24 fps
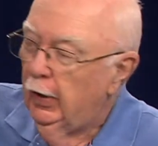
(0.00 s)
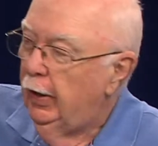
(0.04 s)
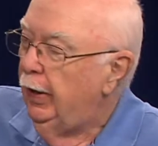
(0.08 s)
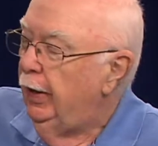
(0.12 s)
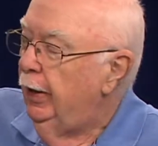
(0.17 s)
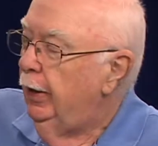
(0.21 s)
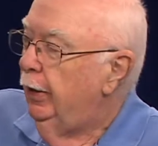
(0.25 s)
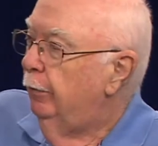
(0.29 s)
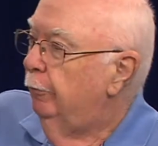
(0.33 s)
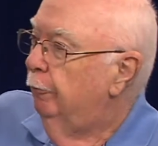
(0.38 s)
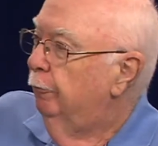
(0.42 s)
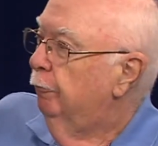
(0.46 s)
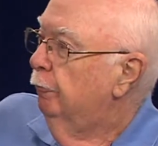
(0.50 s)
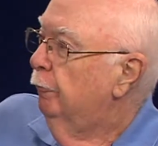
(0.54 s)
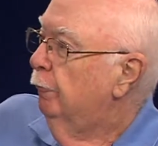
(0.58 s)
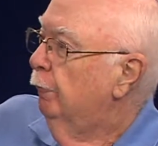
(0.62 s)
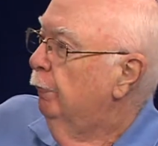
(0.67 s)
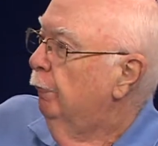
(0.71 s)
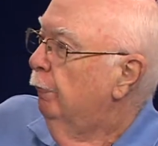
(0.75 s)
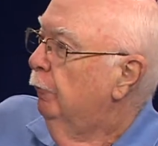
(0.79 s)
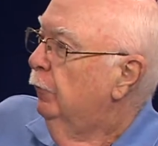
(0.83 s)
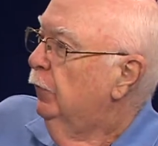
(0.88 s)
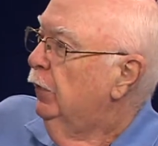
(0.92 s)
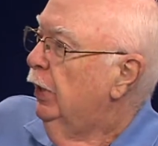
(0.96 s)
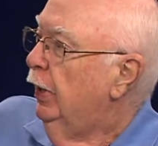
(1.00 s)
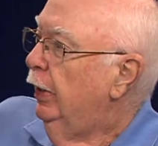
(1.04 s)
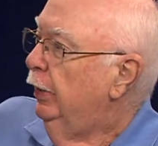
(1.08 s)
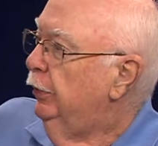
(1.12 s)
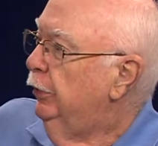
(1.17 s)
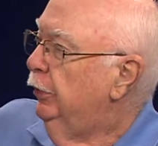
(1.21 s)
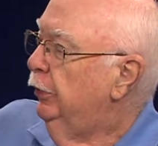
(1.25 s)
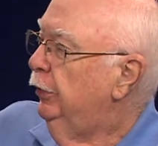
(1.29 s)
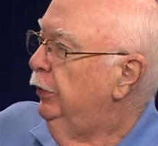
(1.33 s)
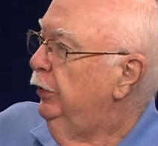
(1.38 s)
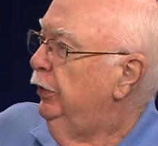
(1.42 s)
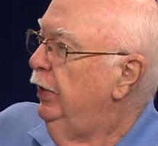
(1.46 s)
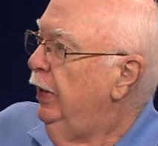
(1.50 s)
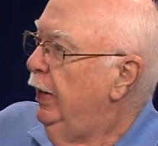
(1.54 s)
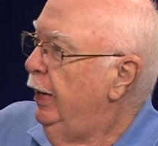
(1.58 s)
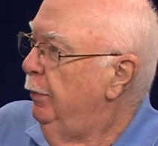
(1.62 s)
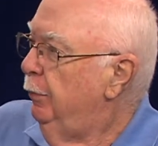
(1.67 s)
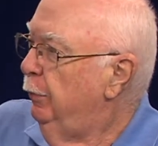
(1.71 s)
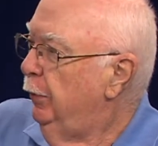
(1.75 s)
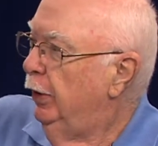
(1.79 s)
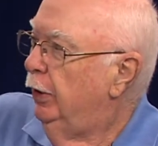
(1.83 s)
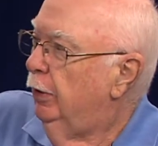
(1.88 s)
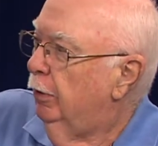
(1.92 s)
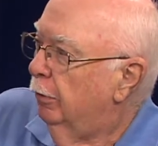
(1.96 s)
Got and that's the
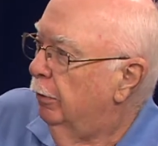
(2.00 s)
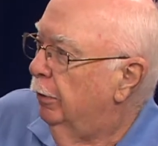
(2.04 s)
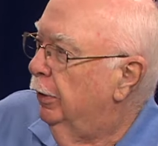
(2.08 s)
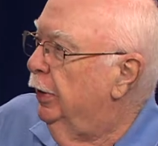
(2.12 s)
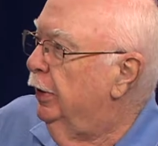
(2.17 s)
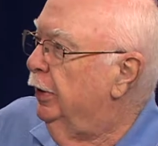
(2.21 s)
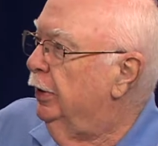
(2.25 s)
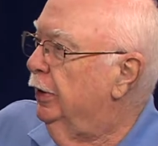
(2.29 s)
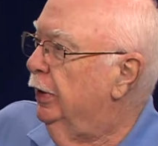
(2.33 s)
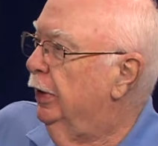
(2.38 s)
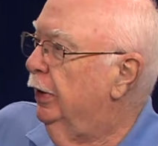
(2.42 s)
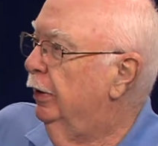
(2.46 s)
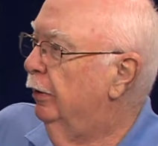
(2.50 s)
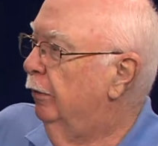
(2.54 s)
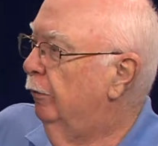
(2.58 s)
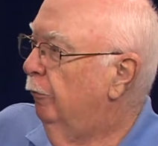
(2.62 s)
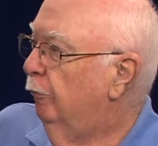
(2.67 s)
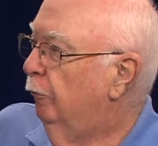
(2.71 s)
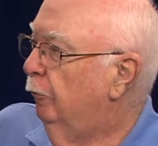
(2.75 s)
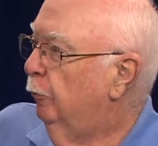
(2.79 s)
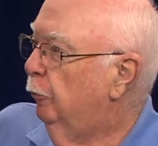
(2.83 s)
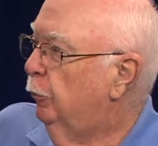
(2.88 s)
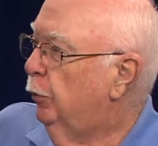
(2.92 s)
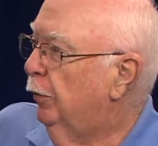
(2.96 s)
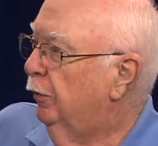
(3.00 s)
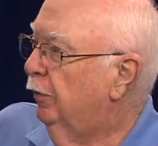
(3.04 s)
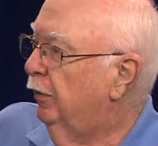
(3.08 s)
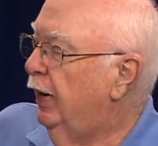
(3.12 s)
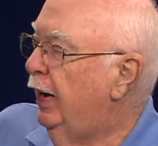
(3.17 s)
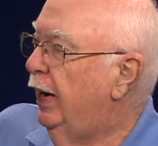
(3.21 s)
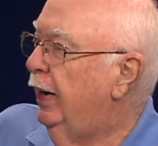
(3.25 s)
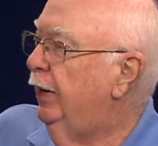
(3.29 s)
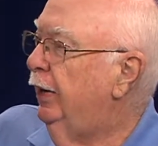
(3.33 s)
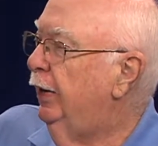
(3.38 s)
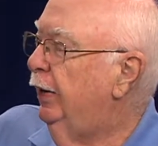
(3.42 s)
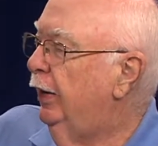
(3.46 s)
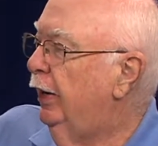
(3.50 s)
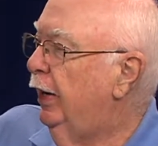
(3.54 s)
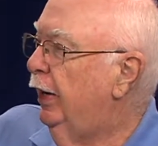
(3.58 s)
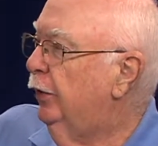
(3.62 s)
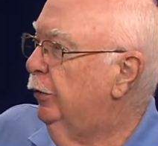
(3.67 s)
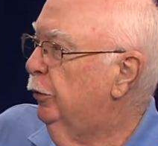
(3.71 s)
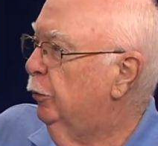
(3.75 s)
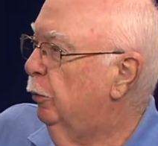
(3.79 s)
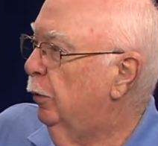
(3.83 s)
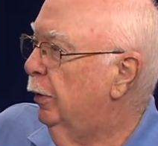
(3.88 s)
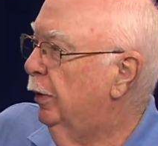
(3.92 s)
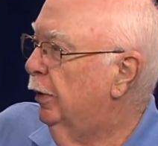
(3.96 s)
same area that provided
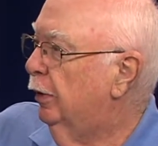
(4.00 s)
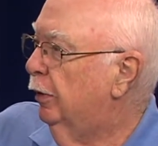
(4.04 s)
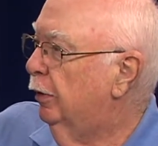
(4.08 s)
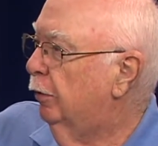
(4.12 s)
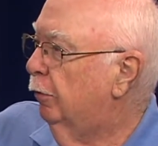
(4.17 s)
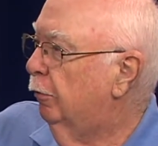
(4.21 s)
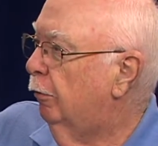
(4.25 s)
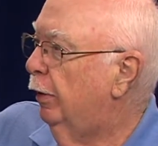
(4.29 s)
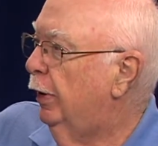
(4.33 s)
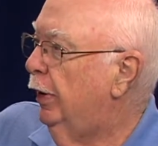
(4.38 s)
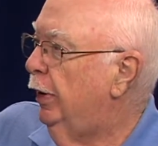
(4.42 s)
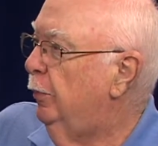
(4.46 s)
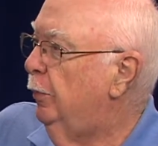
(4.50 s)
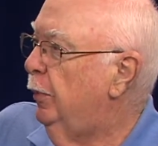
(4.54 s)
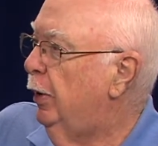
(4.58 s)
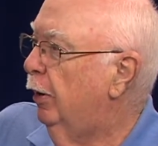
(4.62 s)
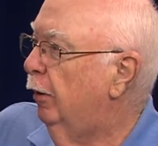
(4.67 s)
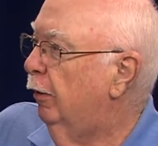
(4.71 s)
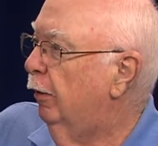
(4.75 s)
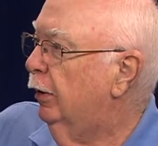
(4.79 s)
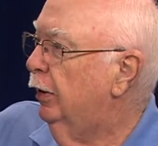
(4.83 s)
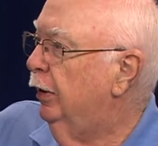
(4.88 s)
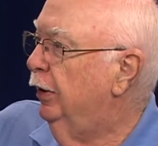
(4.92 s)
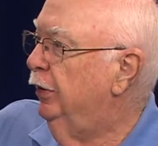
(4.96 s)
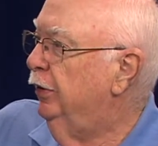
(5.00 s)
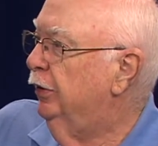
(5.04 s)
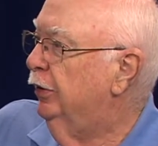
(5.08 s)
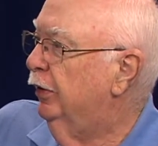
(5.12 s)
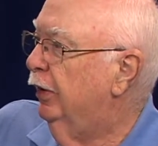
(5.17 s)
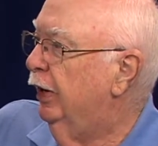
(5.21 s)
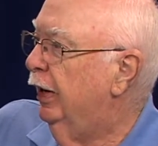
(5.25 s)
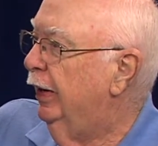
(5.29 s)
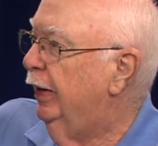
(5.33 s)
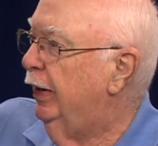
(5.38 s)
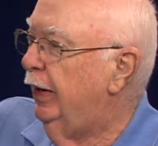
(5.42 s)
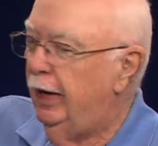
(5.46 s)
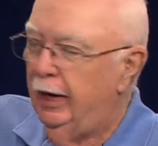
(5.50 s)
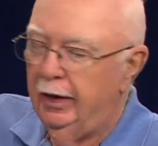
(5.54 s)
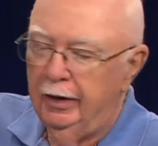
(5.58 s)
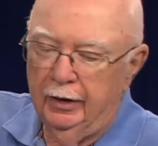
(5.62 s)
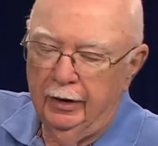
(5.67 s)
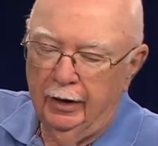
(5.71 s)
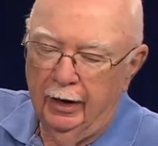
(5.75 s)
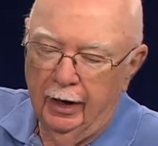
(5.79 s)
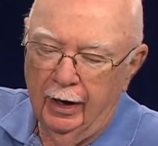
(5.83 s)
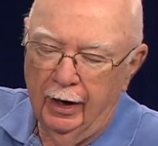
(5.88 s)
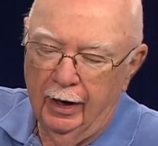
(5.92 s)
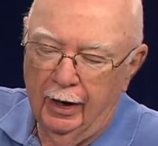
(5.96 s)
us with great Americans like
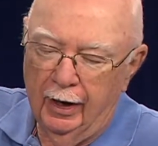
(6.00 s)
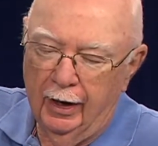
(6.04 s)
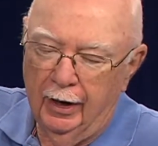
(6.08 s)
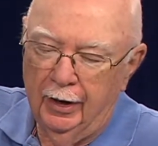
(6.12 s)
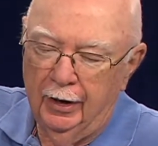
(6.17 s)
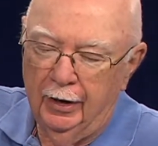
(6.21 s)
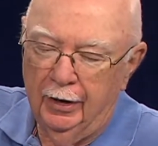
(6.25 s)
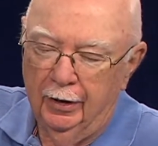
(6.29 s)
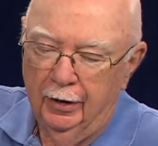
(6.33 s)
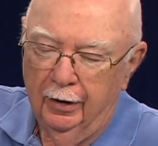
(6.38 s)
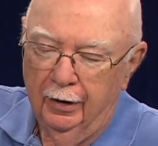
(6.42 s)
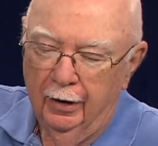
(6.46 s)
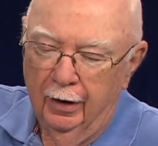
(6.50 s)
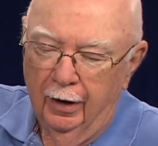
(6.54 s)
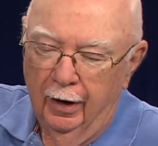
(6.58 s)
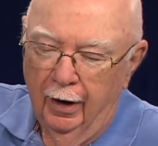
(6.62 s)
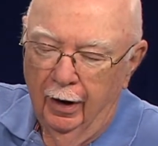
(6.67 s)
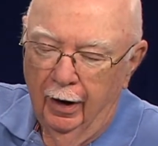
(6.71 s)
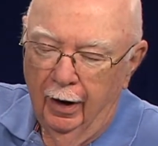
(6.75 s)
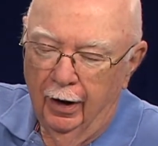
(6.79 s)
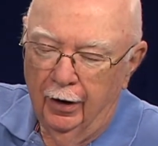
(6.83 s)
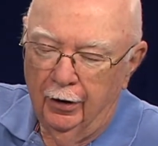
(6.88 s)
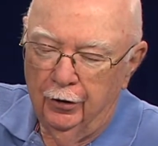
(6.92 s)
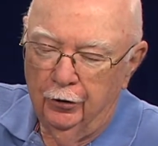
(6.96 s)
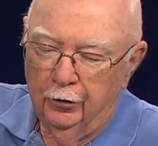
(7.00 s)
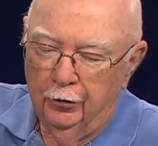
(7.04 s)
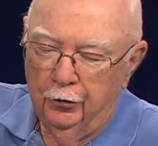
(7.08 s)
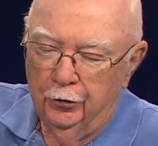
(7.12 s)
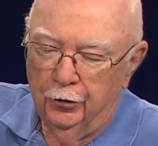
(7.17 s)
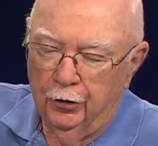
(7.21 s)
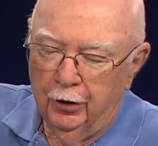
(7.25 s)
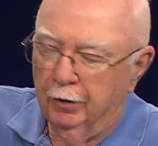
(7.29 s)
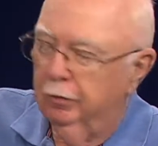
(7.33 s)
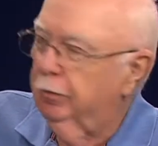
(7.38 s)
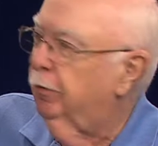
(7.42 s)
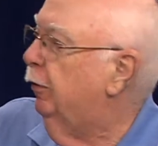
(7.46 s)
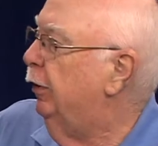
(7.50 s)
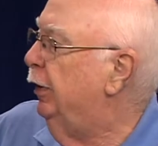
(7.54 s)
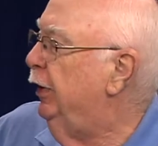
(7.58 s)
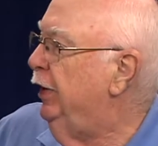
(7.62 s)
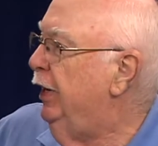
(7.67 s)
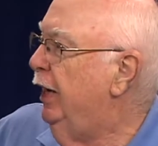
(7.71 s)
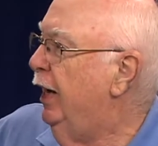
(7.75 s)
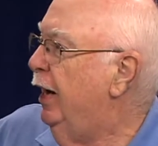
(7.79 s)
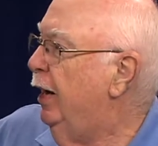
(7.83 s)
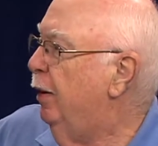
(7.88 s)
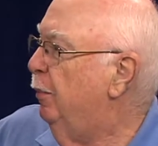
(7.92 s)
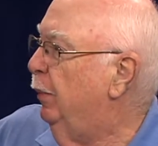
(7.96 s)
Ed Gein and Jeffrey
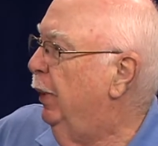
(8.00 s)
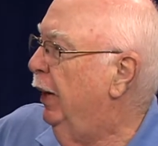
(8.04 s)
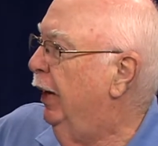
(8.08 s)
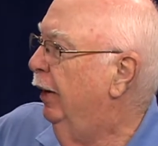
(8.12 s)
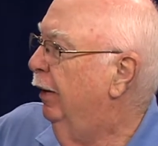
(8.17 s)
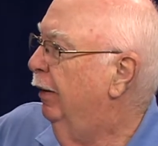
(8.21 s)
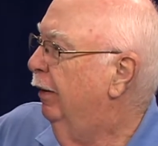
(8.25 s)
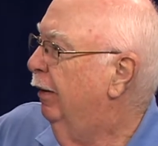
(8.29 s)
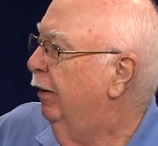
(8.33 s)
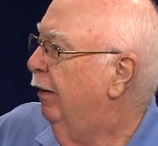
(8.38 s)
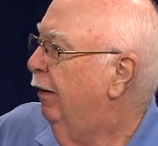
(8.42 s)
Dahmer.